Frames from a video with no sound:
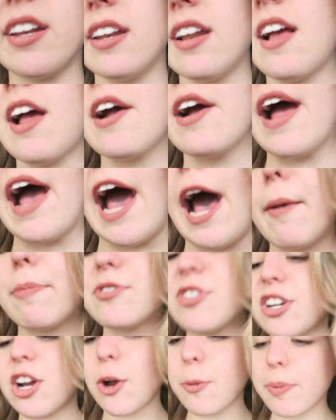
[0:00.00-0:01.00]
and
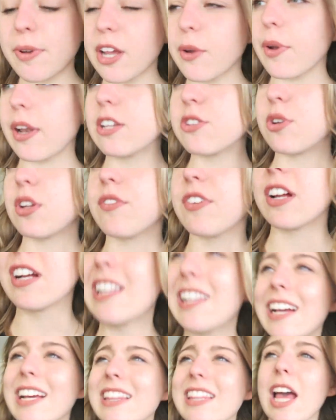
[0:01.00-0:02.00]
apps are opening when I don't even
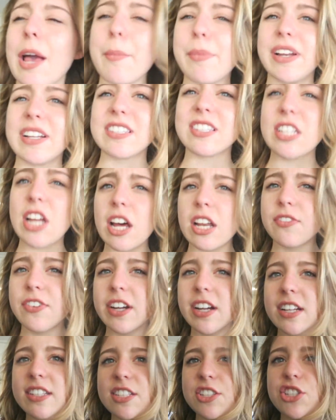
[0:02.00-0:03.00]
click them, and it's not a
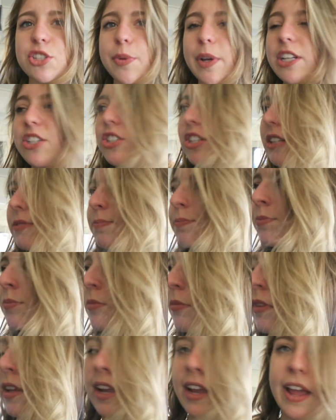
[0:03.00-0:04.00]
very good situation,
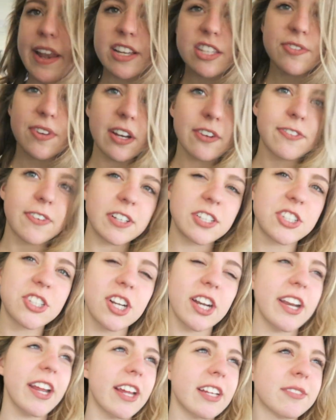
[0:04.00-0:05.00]
and it's very
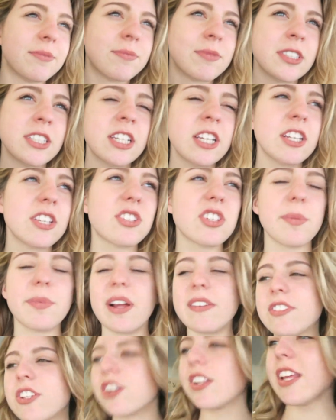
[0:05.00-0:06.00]
frustrating. So I'm
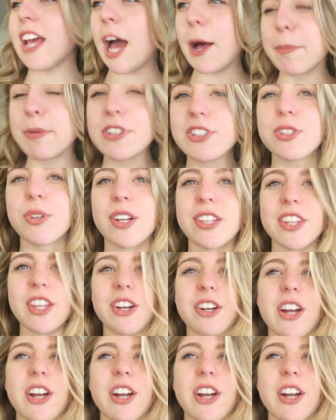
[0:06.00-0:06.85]
gonna to have go to the Apple store at the